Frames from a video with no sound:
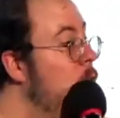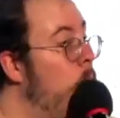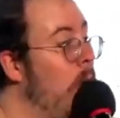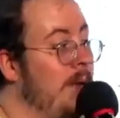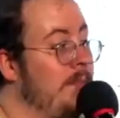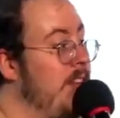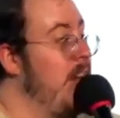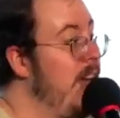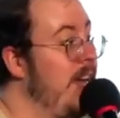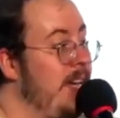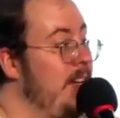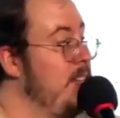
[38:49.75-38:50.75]
What I'm
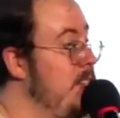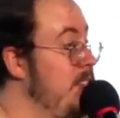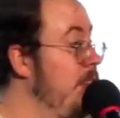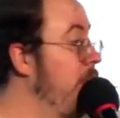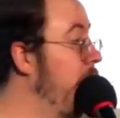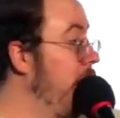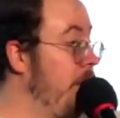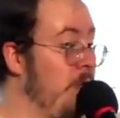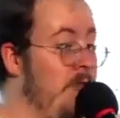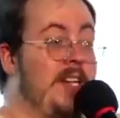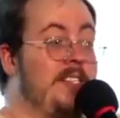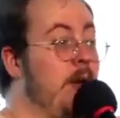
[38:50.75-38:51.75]
saying is, is if, if
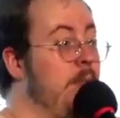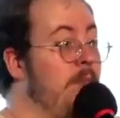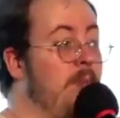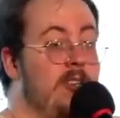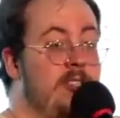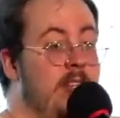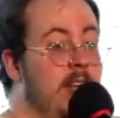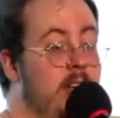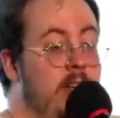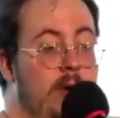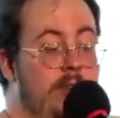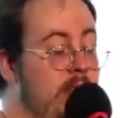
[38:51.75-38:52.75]
you're that type of person that
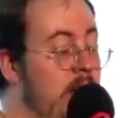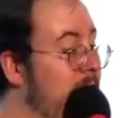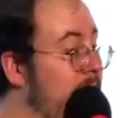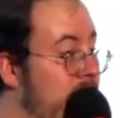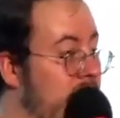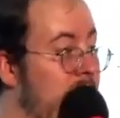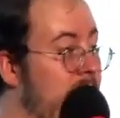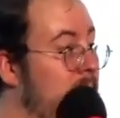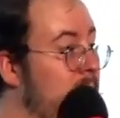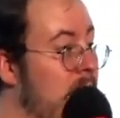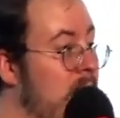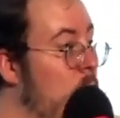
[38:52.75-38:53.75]
goes into that
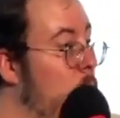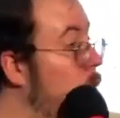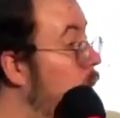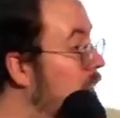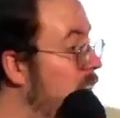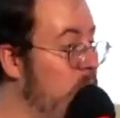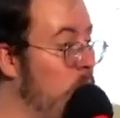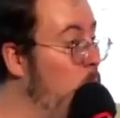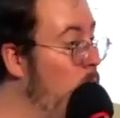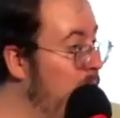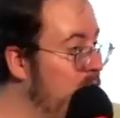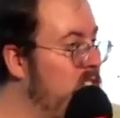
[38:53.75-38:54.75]
state where even
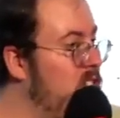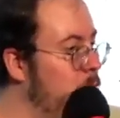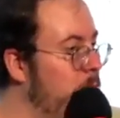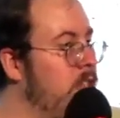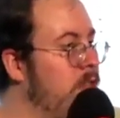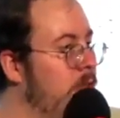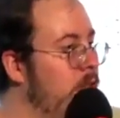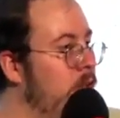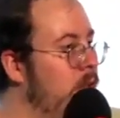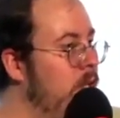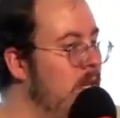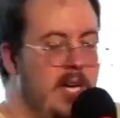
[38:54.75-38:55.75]
one is too much for
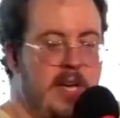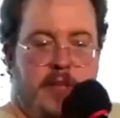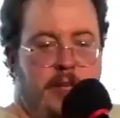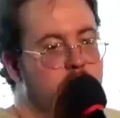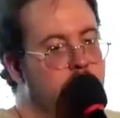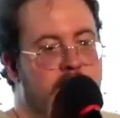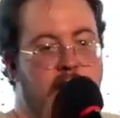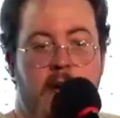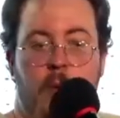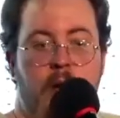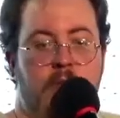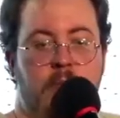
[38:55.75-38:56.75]
you, then just stay
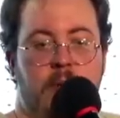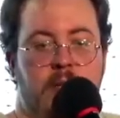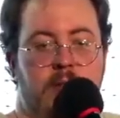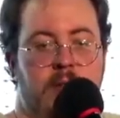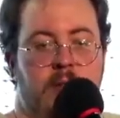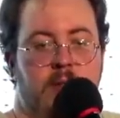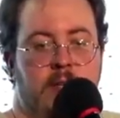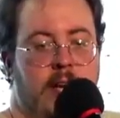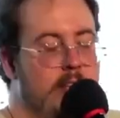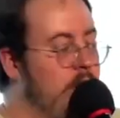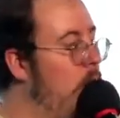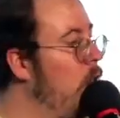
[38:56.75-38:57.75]
away from it.
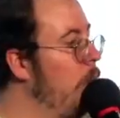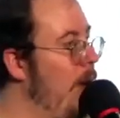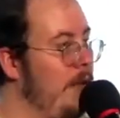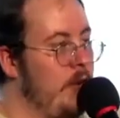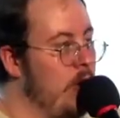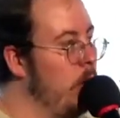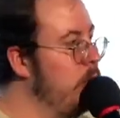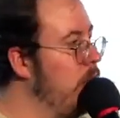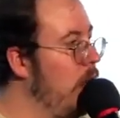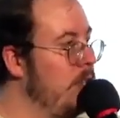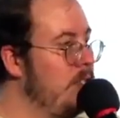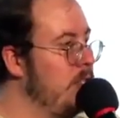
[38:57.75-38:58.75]
It's all about your own
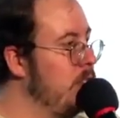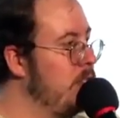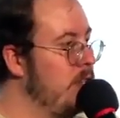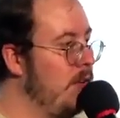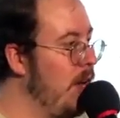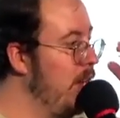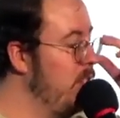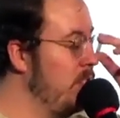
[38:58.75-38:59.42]
conscience, all right?